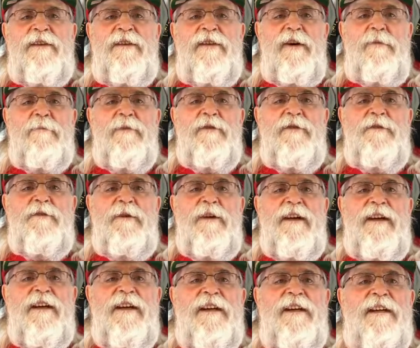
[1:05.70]
Number
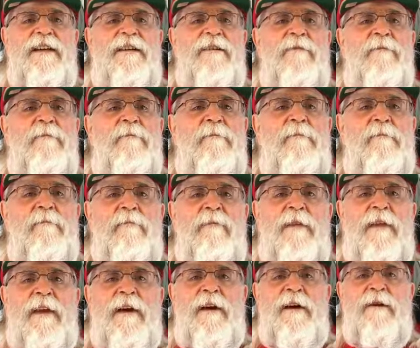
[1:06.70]
three,
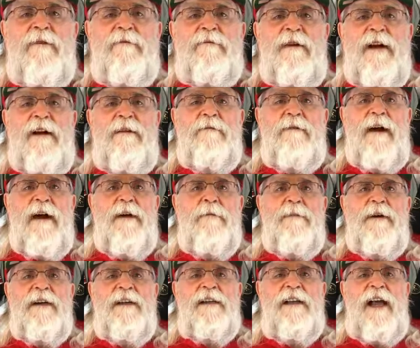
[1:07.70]
Ray Ray
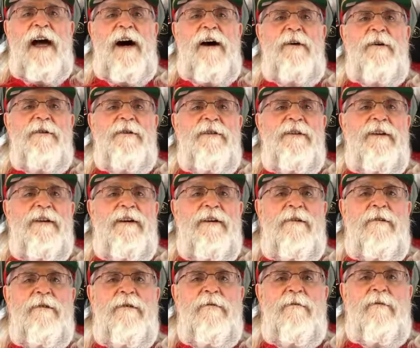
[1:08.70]
McCloud.
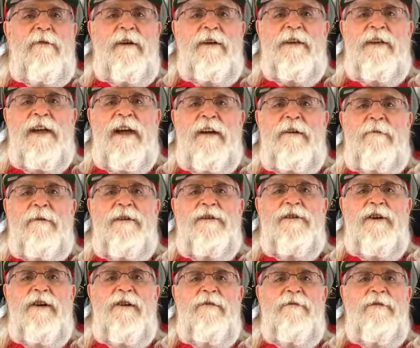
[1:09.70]
One kick
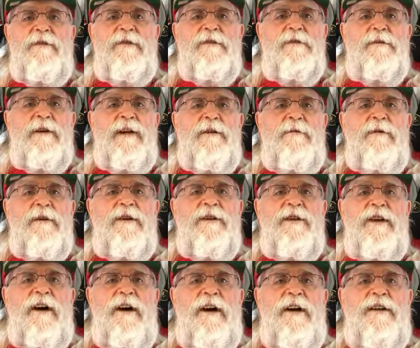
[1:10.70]
return for 21
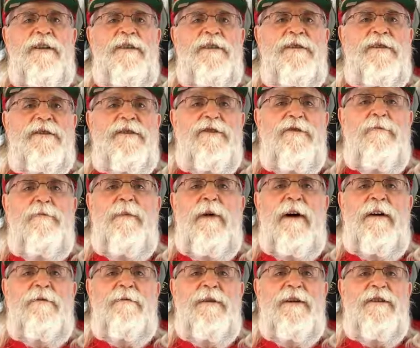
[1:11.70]
yards, two
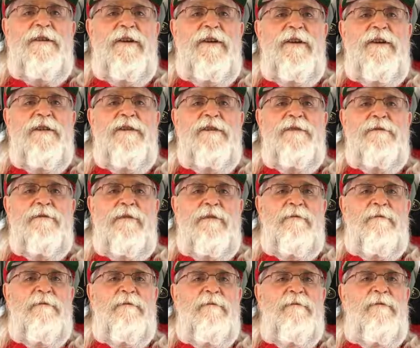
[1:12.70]
punt returns for
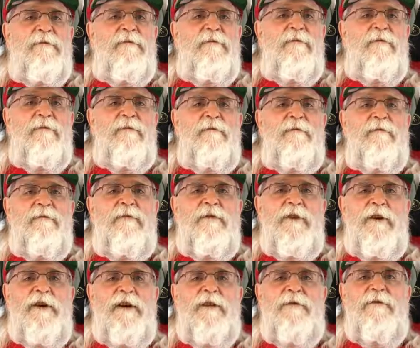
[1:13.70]

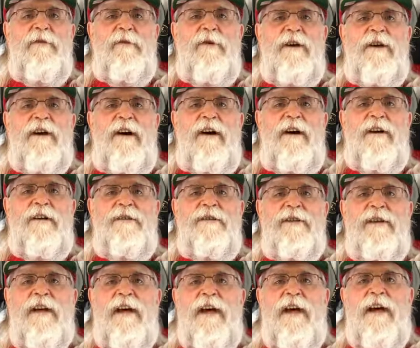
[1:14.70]
34 yards.
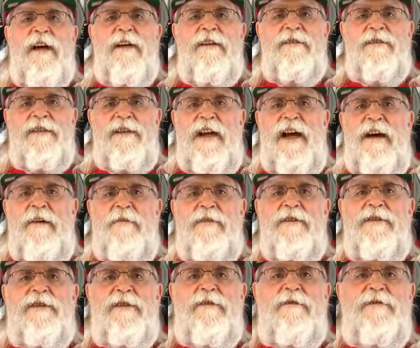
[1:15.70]
It's an
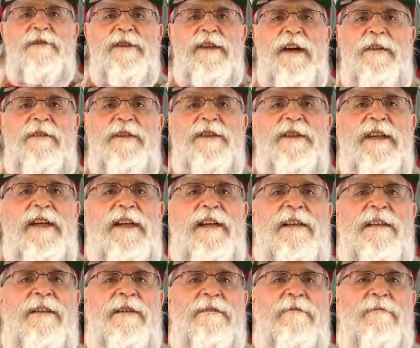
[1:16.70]
average of
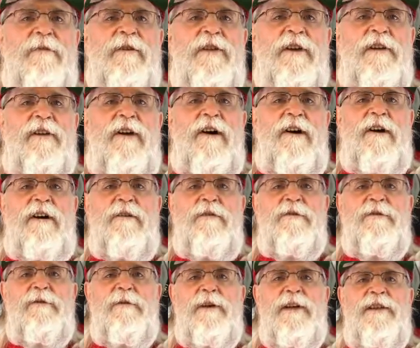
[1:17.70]
17 with a long of
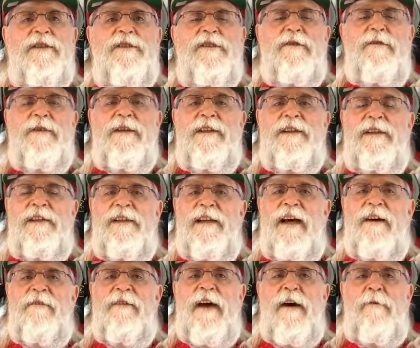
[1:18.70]
22. He did
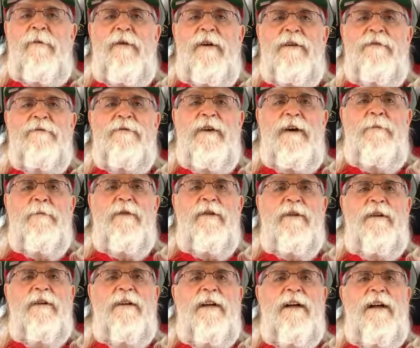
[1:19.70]
have that one fumble.